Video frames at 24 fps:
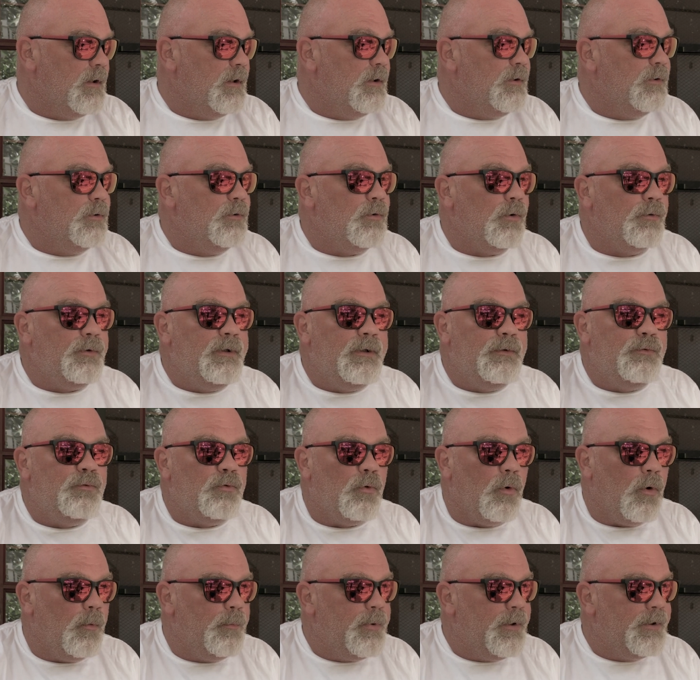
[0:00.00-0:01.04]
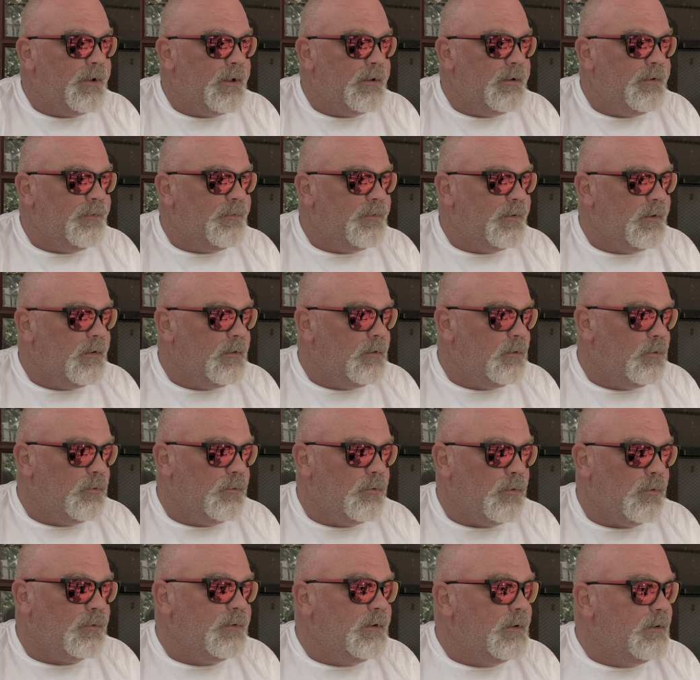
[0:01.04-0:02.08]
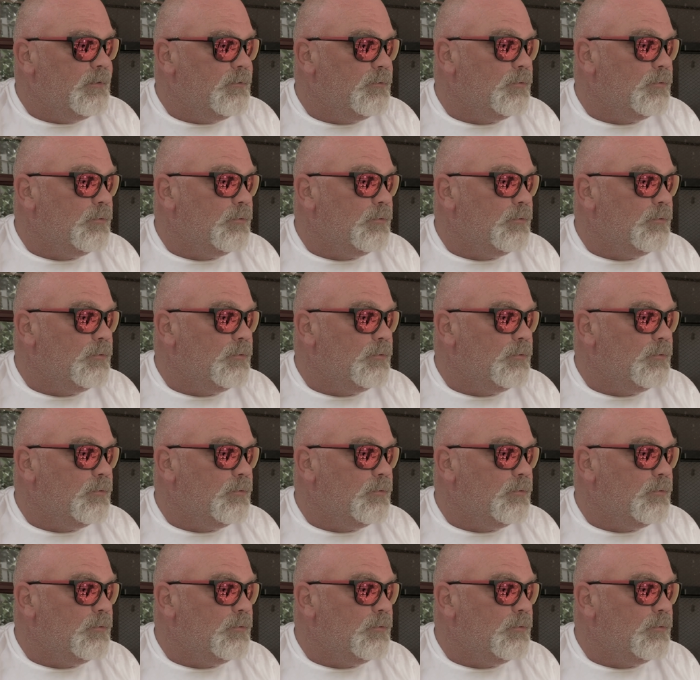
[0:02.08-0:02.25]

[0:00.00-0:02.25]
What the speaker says: You don't need to open anything, you don't need